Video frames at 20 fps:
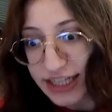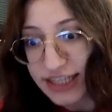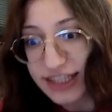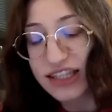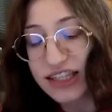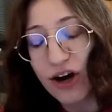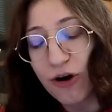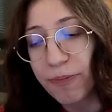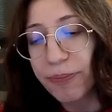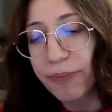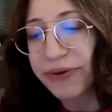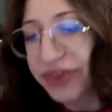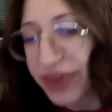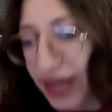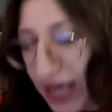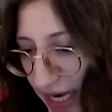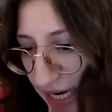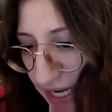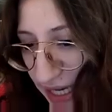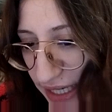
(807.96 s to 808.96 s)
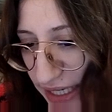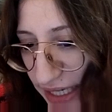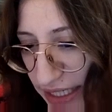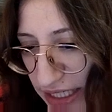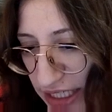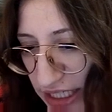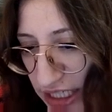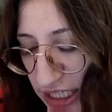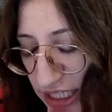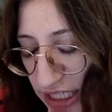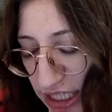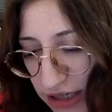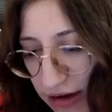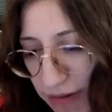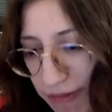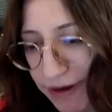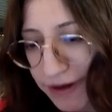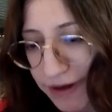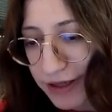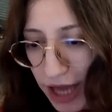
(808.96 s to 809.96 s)
It's so pathetic,
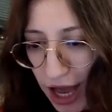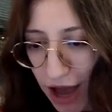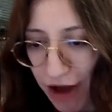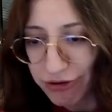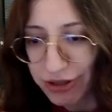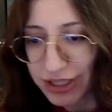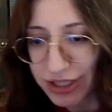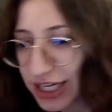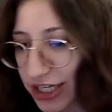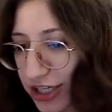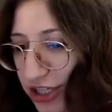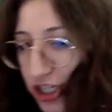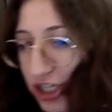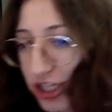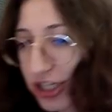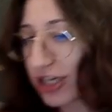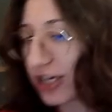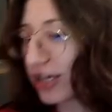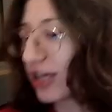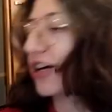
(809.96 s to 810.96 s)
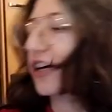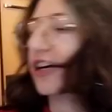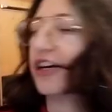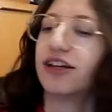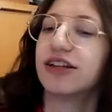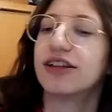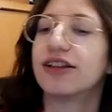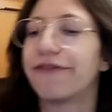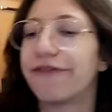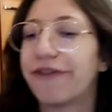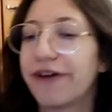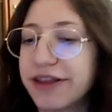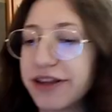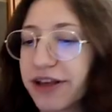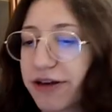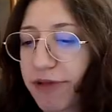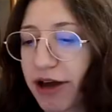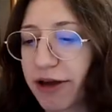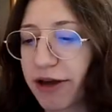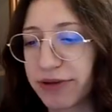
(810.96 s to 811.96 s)
but now it's actually
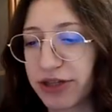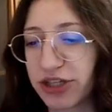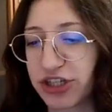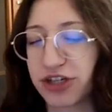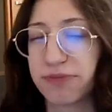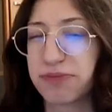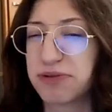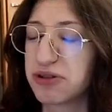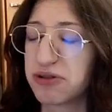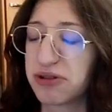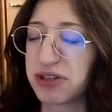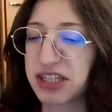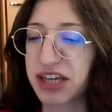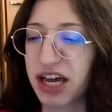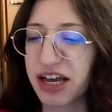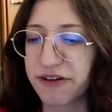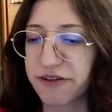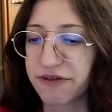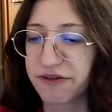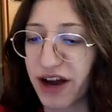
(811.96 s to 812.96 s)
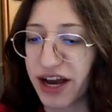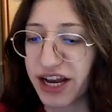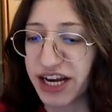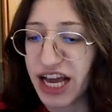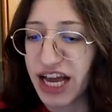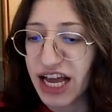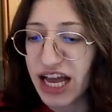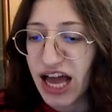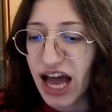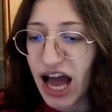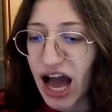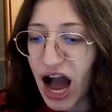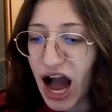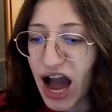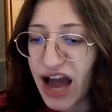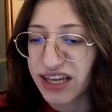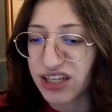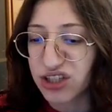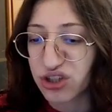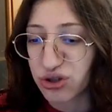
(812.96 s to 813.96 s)
defending my bishop, so it's kind of fine.
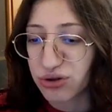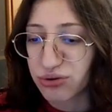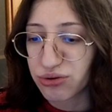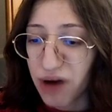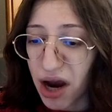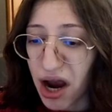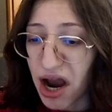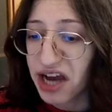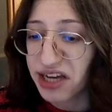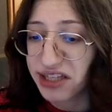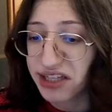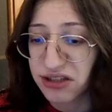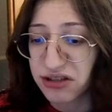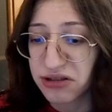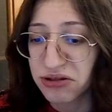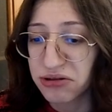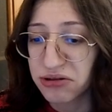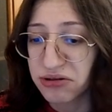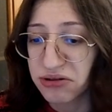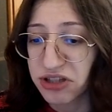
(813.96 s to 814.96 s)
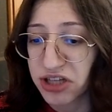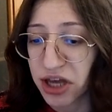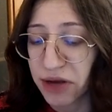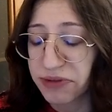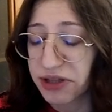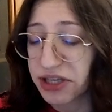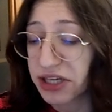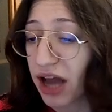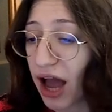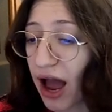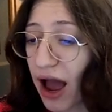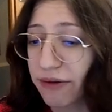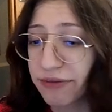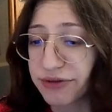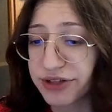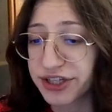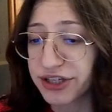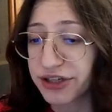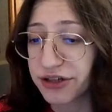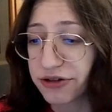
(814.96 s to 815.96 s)
I tried to do something.
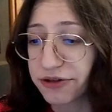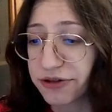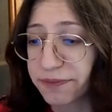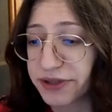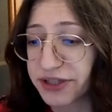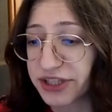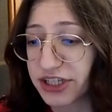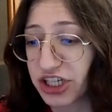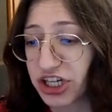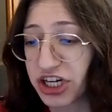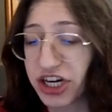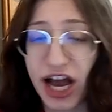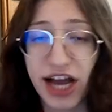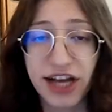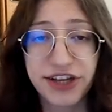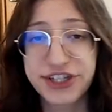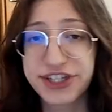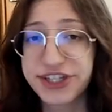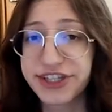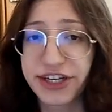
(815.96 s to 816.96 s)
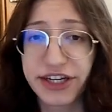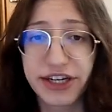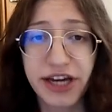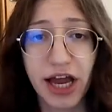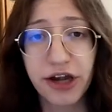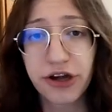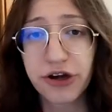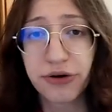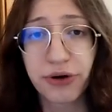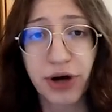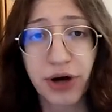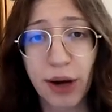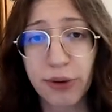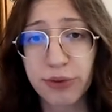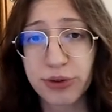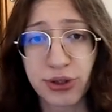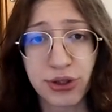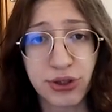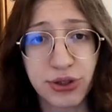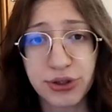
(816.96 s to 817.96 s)
I was in a good position. I just did not know
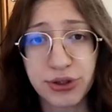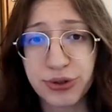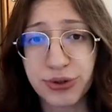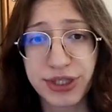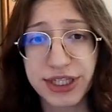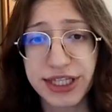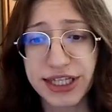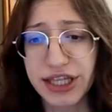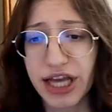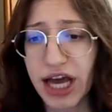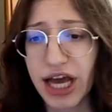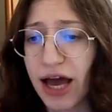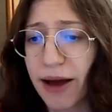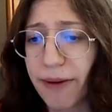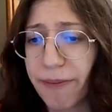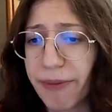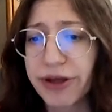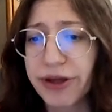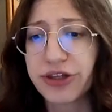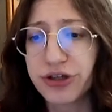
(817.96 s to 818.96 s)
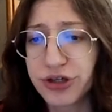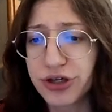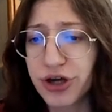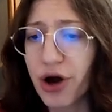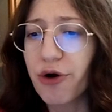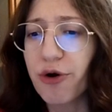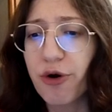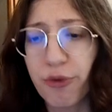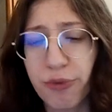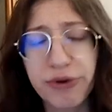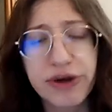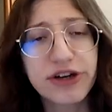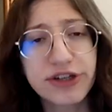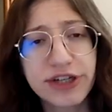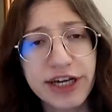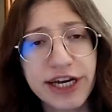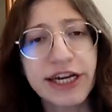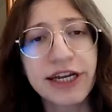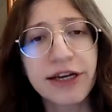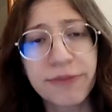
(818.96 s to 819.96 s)
how to use it. But you know,
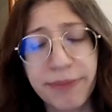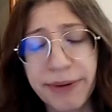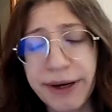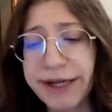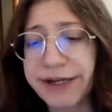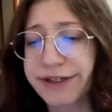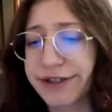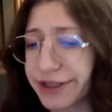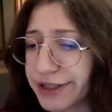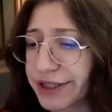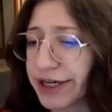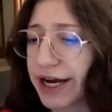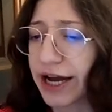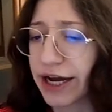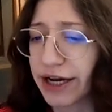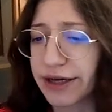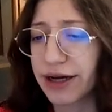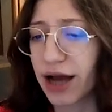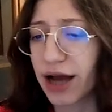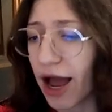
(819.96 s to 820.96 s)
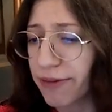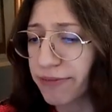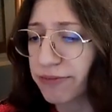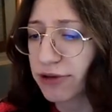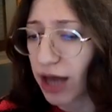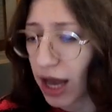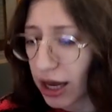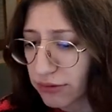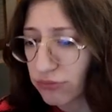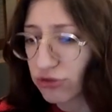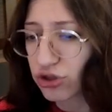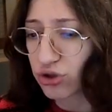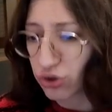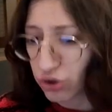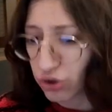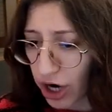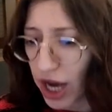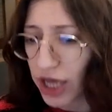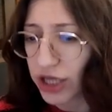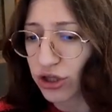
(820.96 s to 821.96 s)
we're getting better. I'm
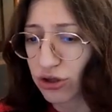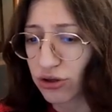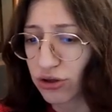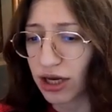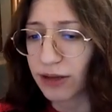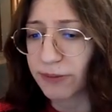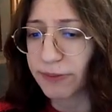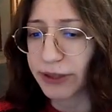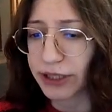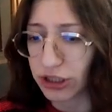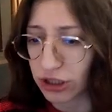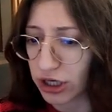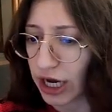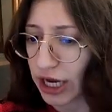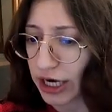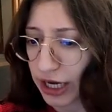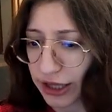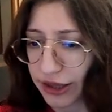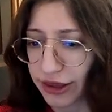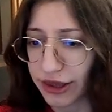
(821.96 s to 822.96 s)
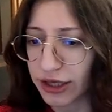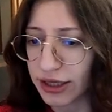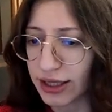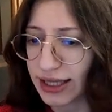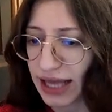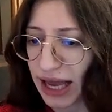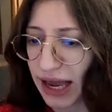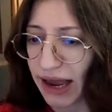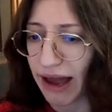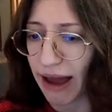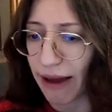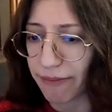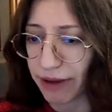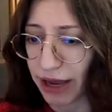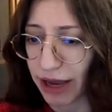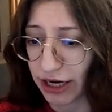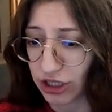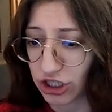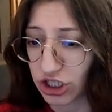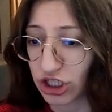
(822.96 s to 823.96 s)
trying to get better, and I think that I
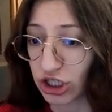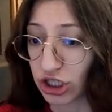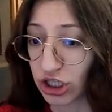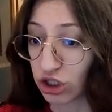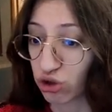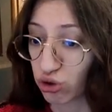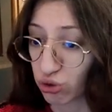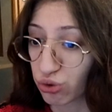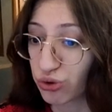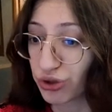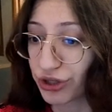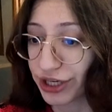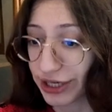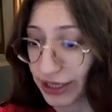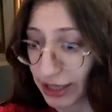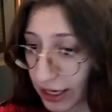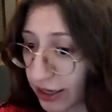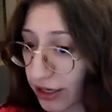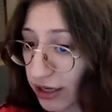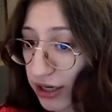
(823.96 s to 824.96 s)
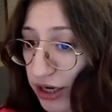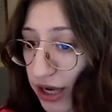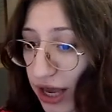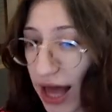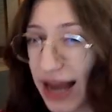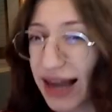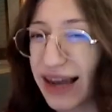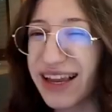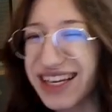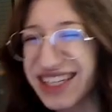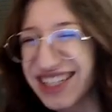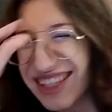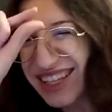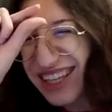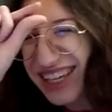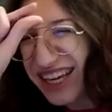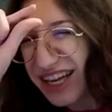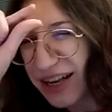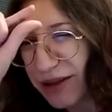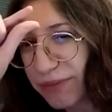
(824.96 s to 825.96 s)
am actually truly getting at least
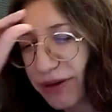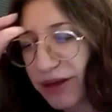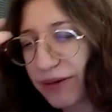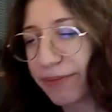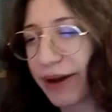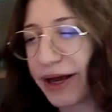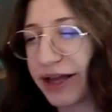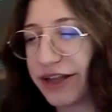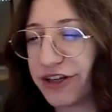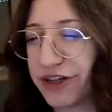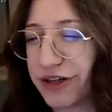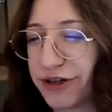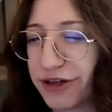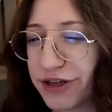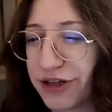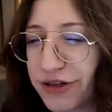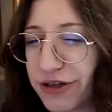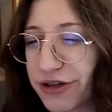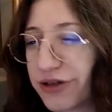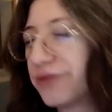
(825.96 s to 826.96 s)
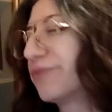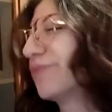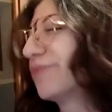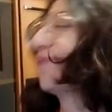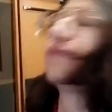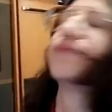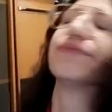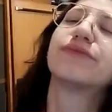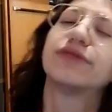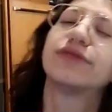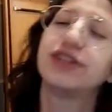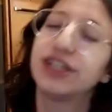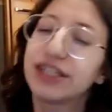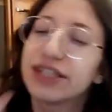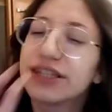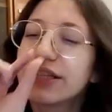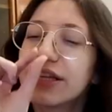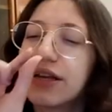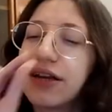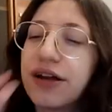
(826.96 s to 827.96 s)
a little bit better, you know,
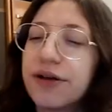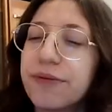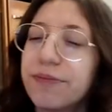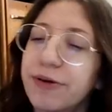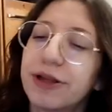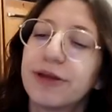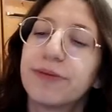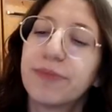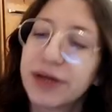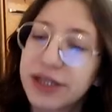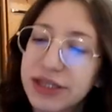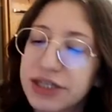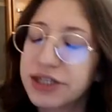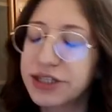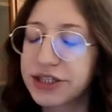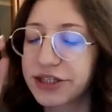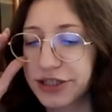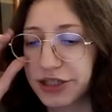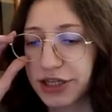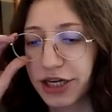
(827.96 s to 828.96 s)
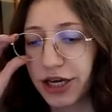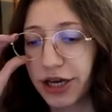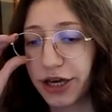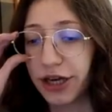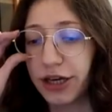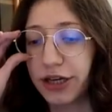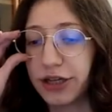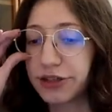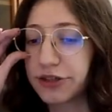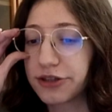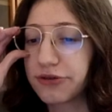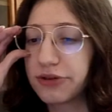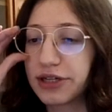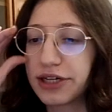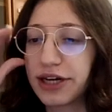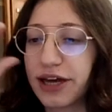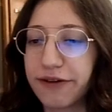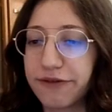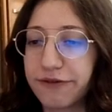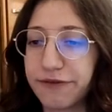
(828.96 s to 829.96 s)
just a little bit, but it's
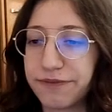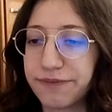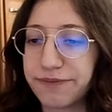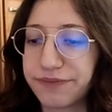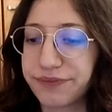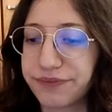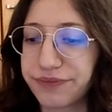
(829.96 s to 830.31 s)
good enough.